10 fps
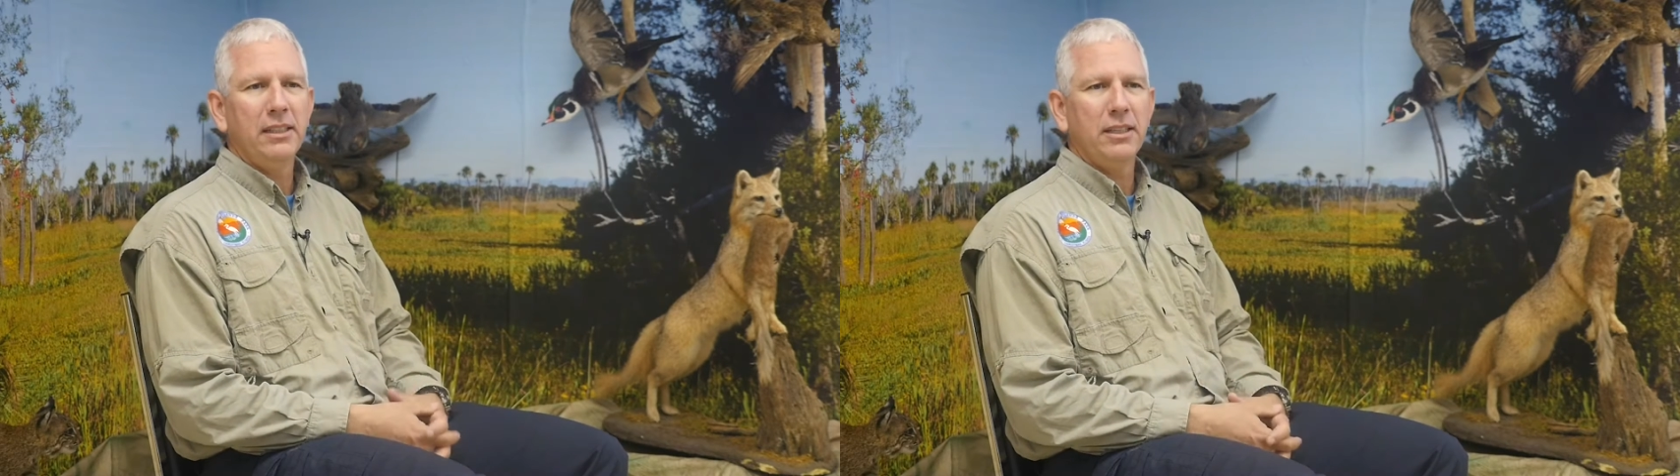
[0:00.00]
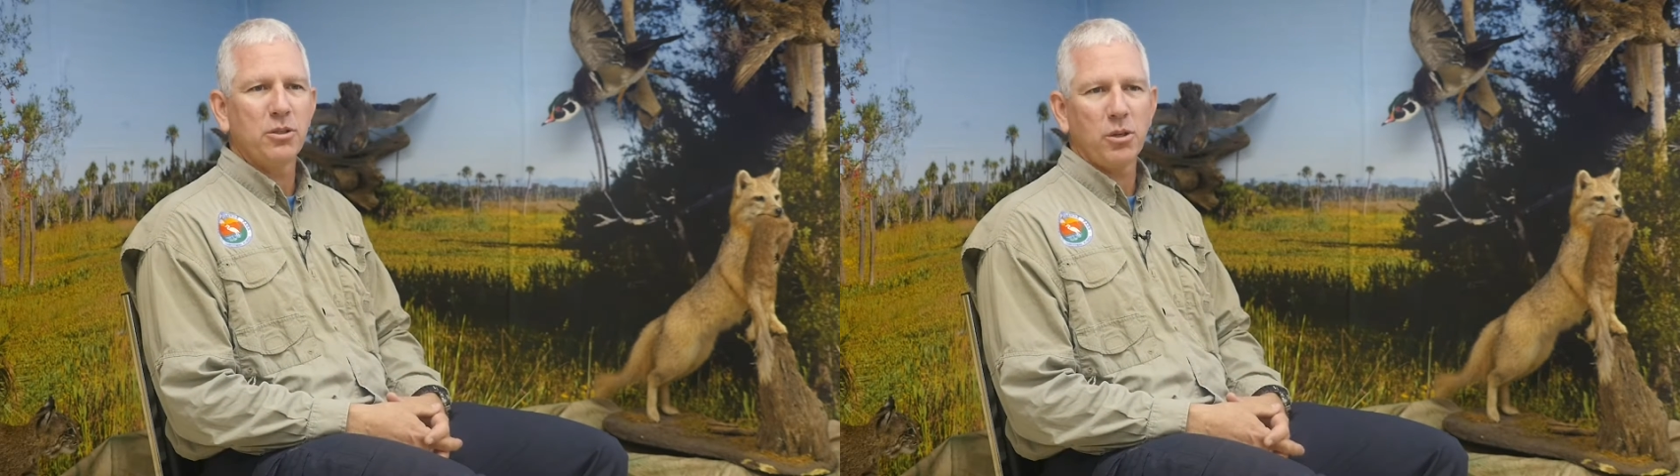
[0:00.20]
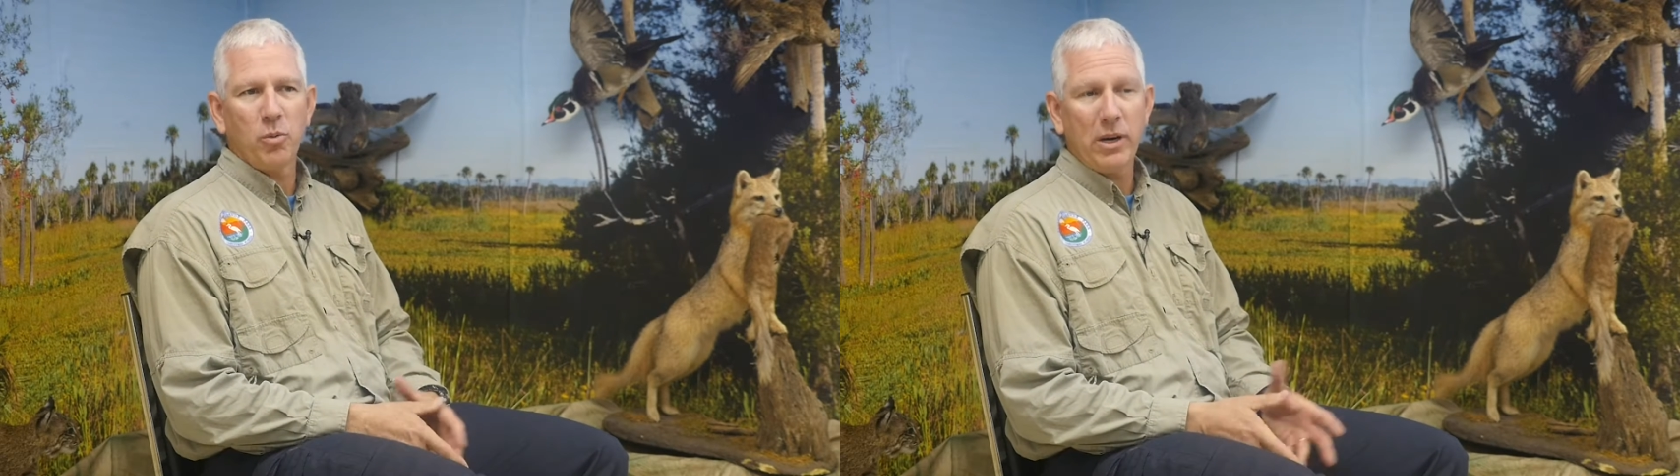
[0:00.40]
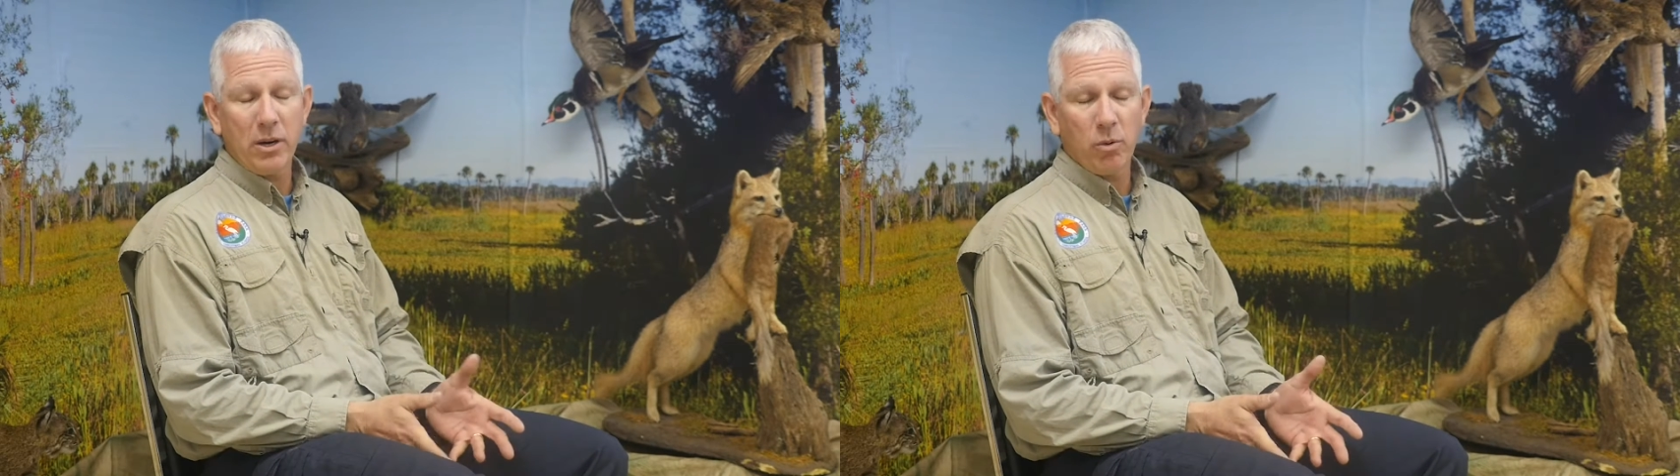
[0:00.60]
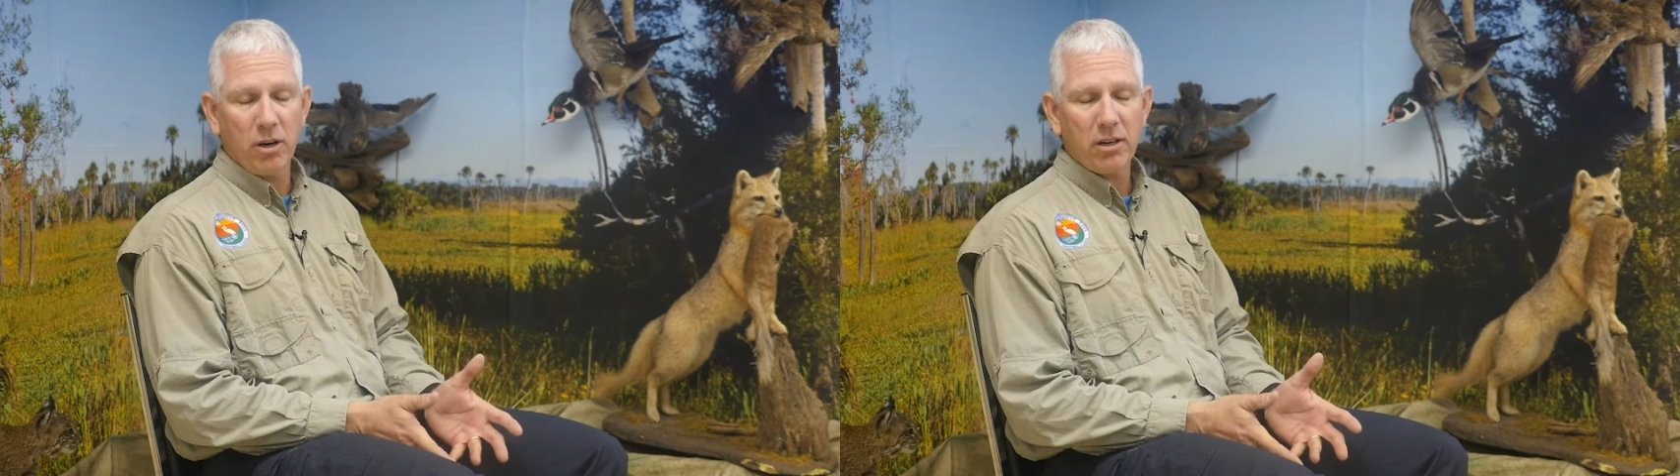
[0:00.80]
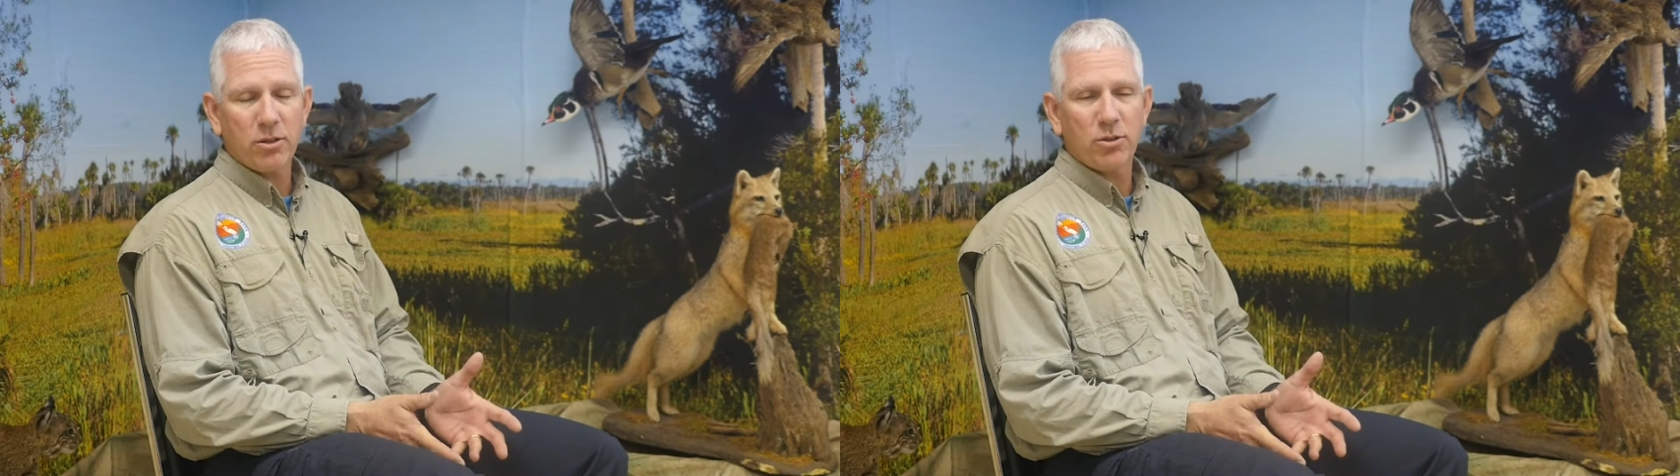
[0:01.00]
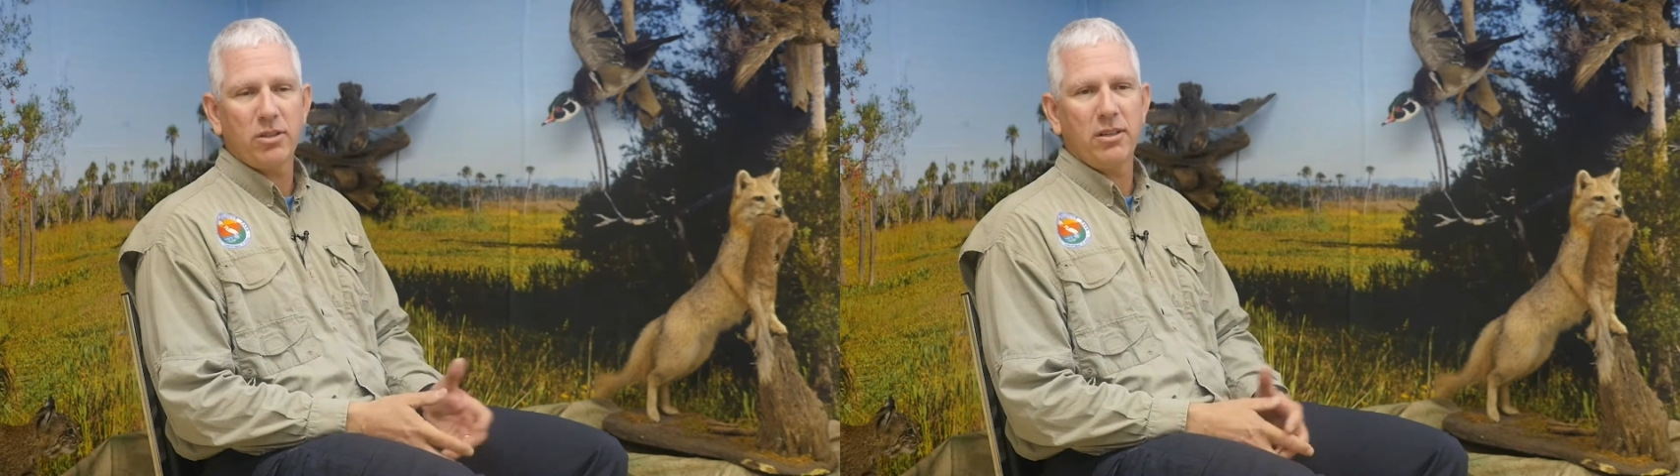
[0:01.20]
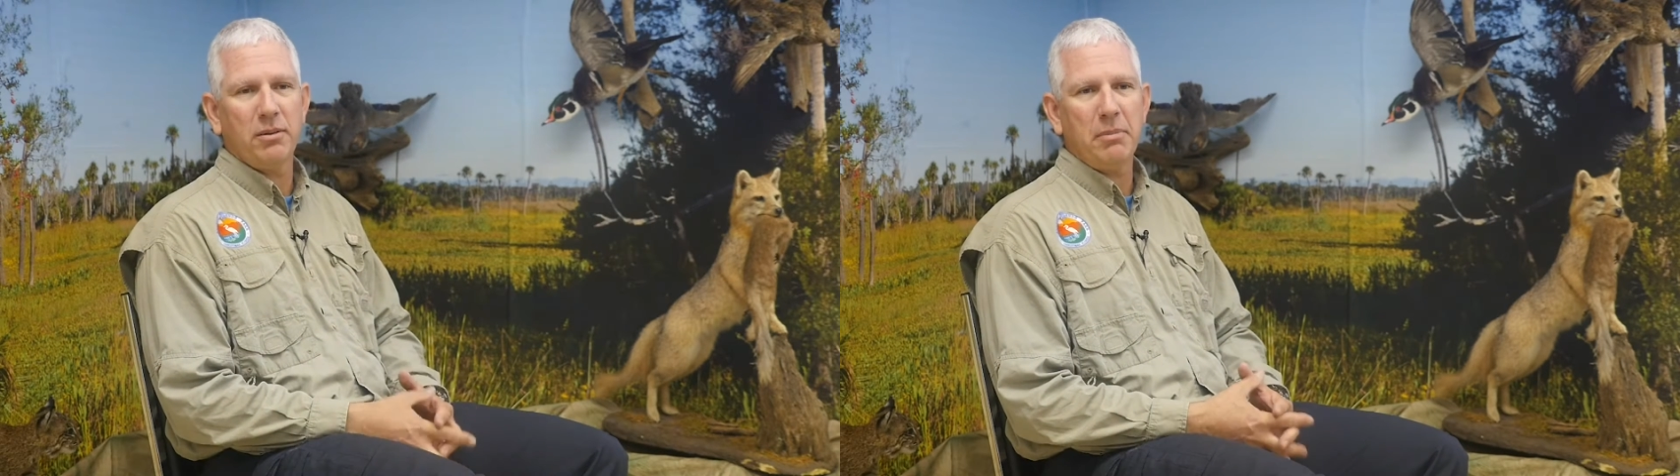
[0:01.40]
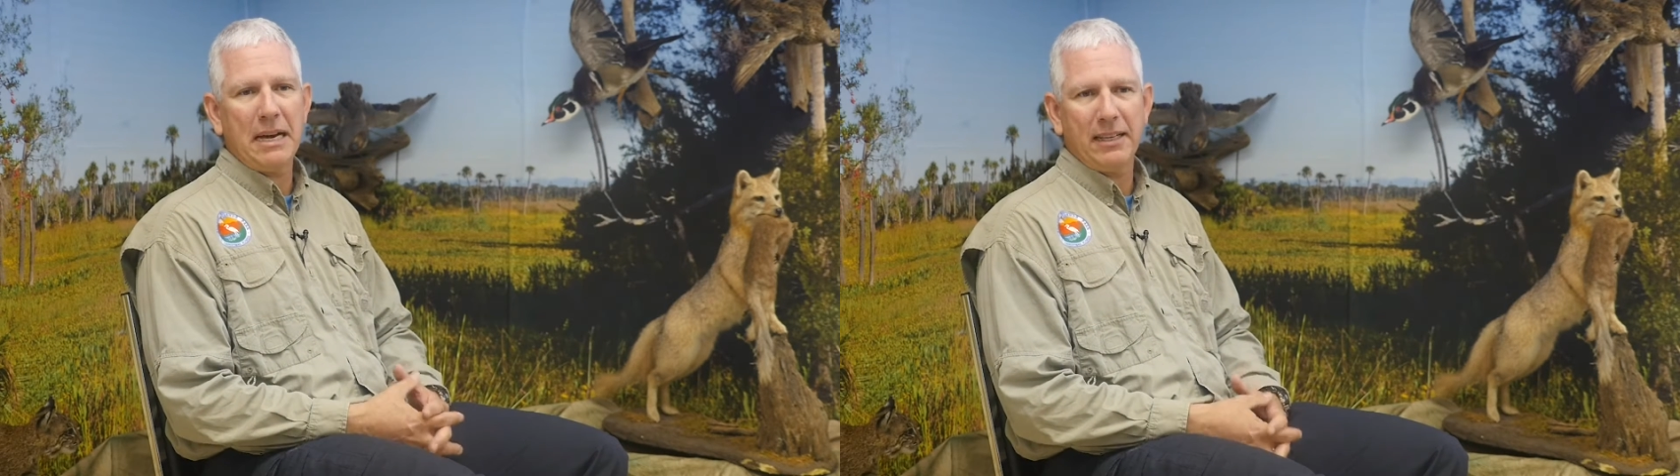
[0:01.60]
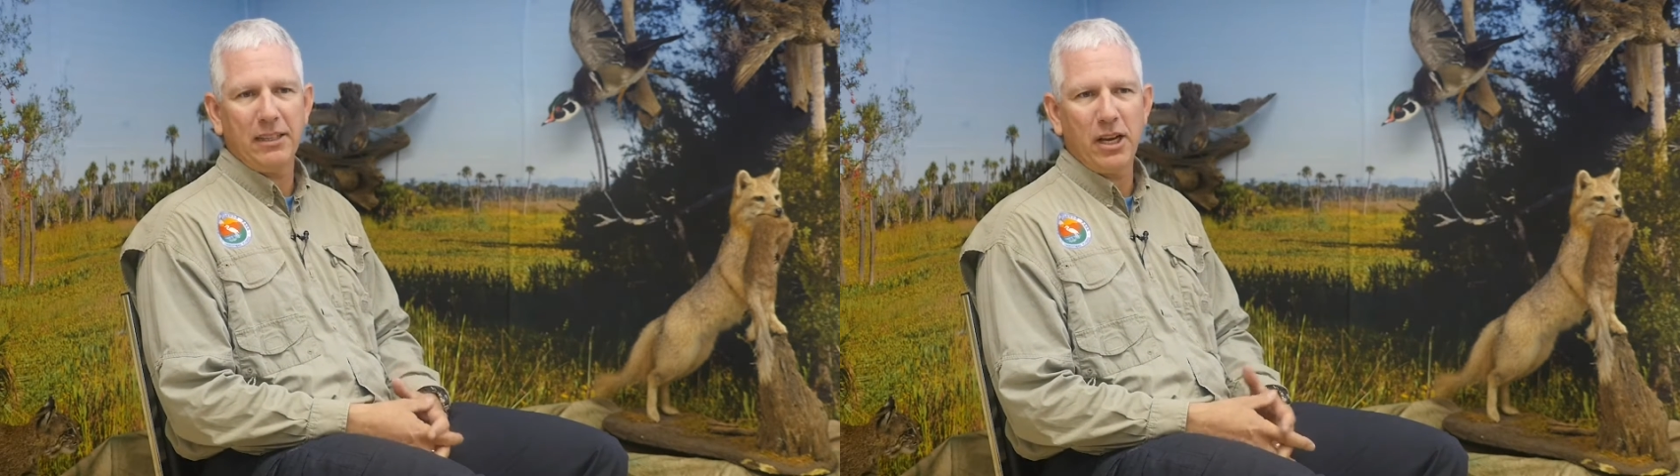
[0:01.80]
And so the way it works, back in the